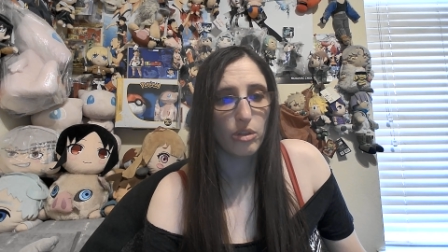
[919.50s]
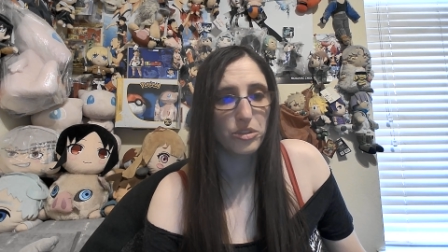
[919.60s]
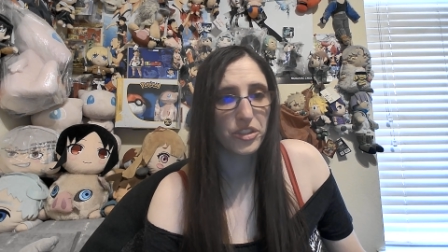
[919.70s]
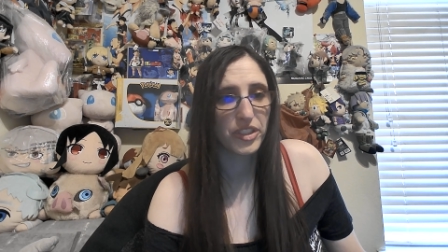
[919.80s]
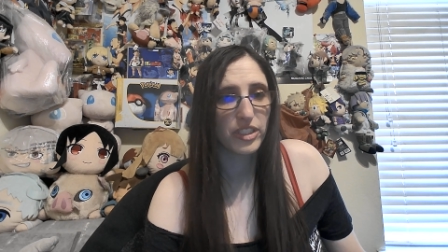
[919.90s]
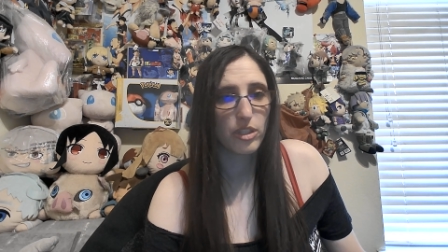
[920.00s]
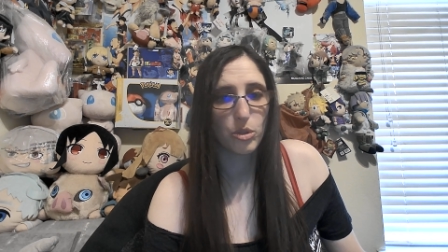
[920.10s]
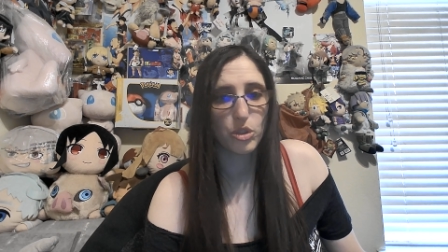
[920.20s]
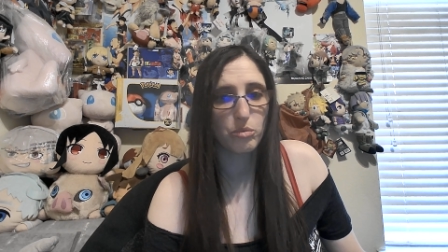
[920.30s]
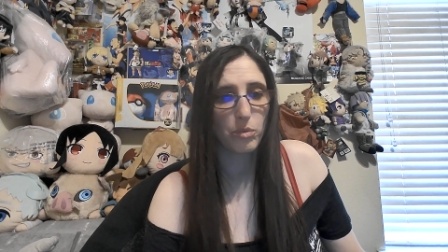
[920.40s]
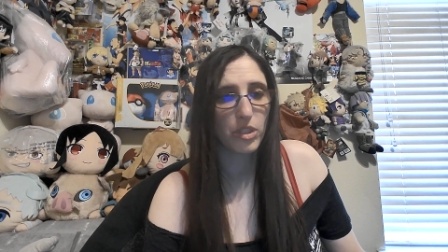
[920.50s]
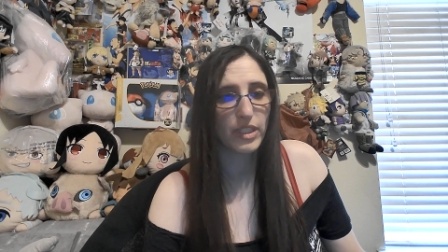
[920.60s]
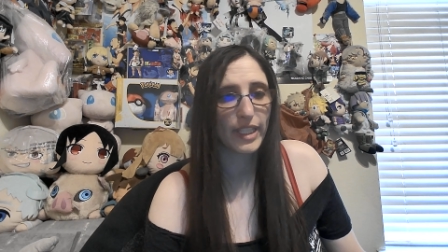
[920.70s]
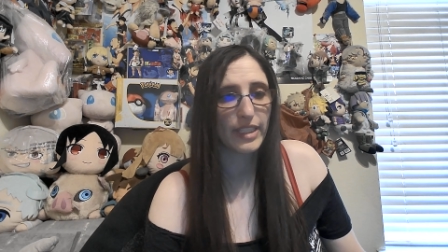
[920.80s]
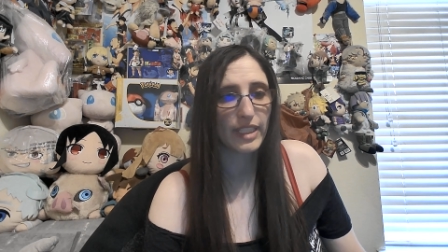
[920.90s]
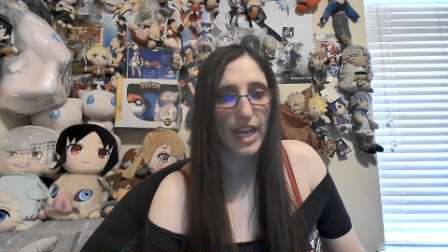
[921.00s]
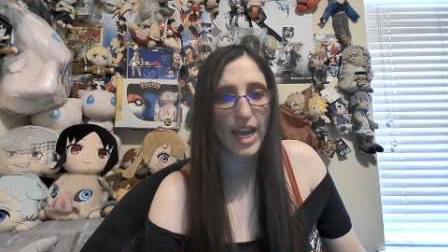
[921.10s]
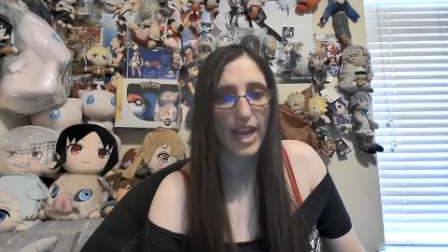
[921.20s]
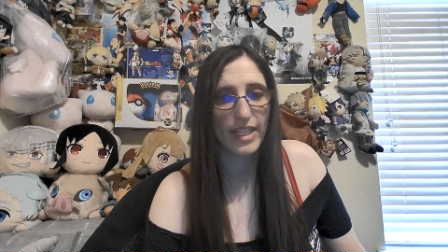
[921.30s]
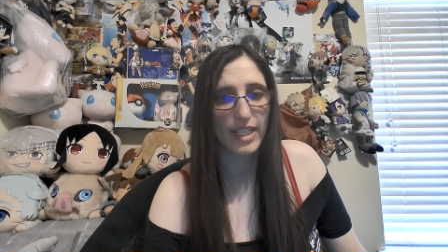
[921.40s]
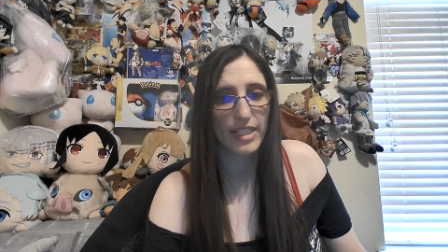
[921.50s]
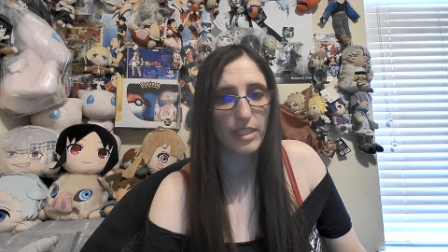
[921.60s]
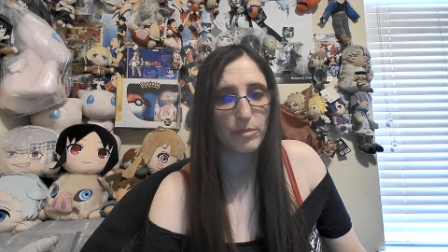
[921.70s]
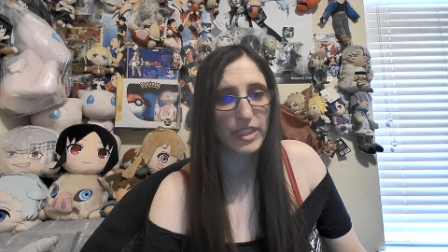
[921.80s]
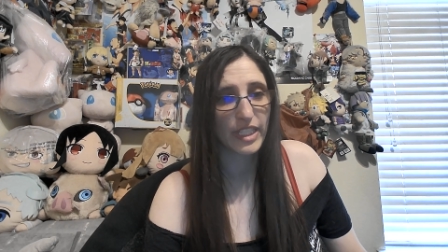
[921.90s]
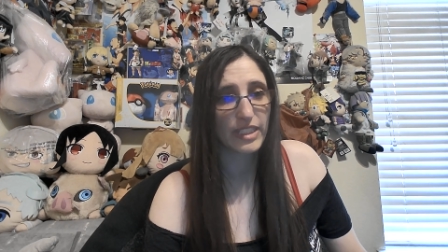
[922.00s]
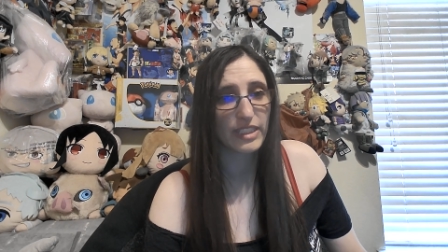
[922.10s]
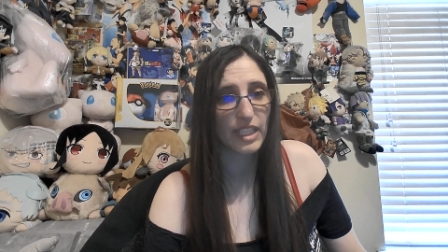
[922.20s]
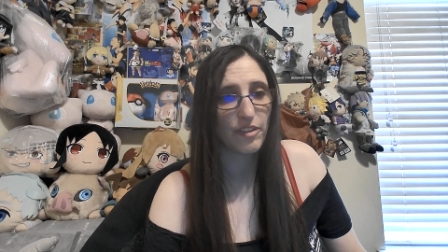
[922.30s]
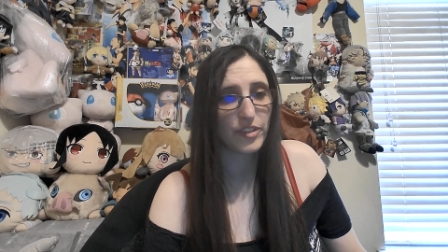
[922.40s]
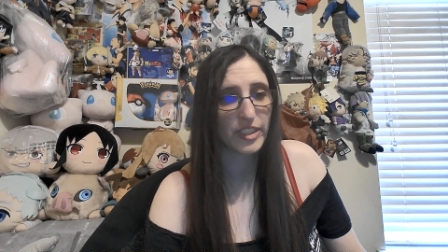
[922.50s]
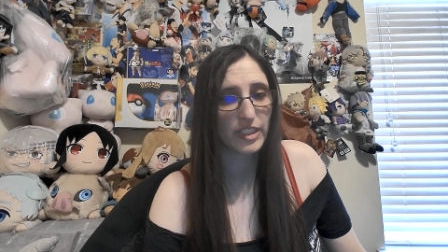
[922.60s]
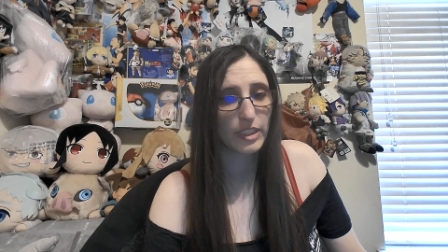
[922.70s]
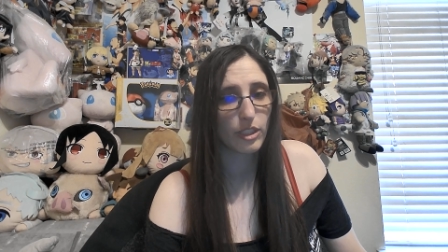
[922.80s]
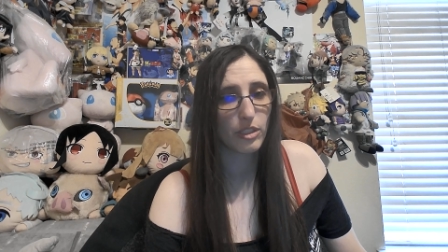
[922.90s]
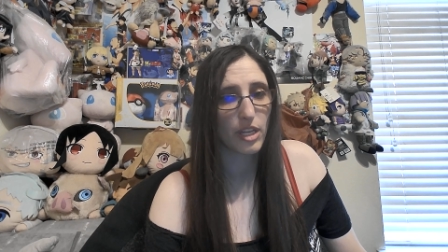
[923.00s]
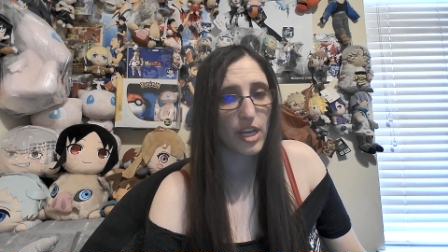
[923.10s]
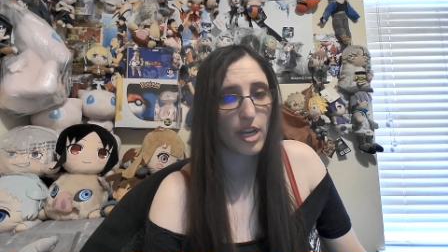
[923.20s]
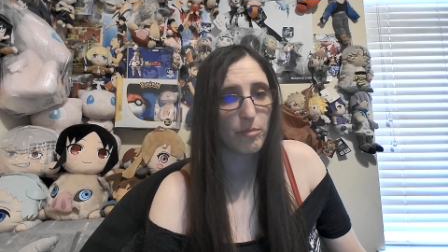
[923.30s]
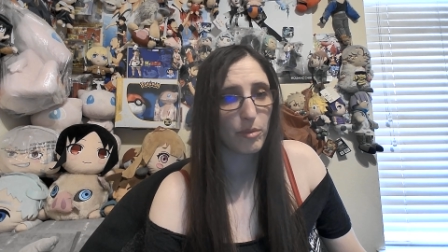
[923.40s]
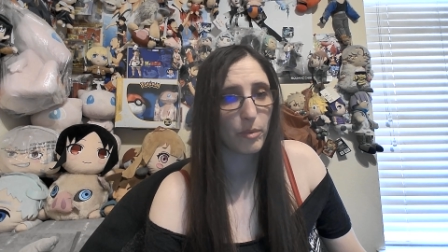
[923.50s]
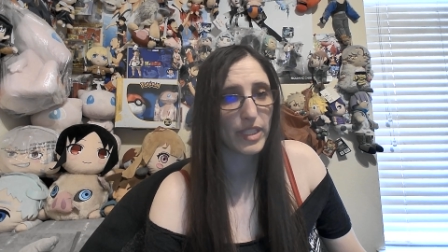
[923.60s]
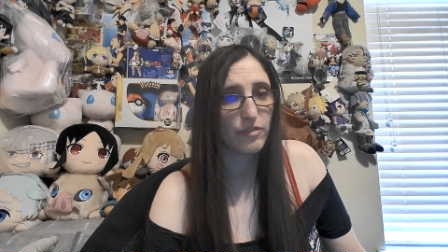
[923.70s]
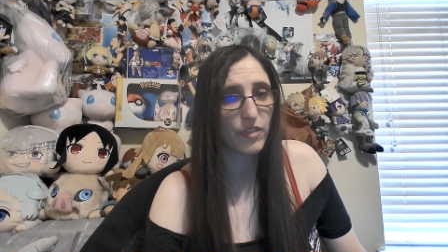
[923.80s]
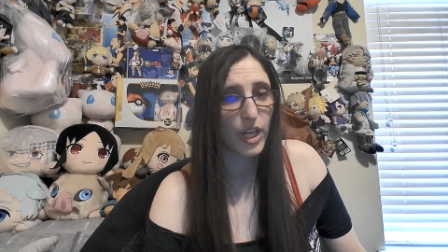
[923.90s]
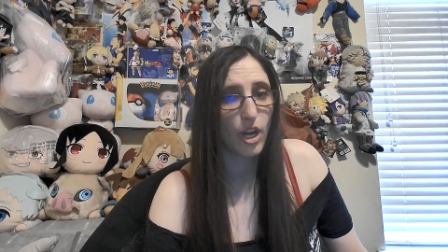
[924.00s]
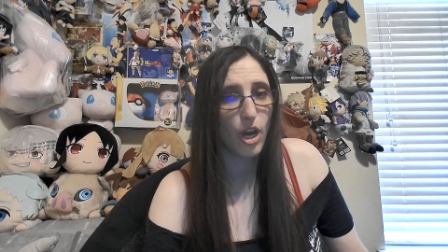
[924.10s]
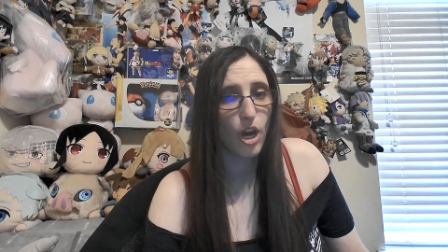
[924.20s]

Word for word: Uzuhiko swirling lad, and then the second is obviously the um, the wind sphere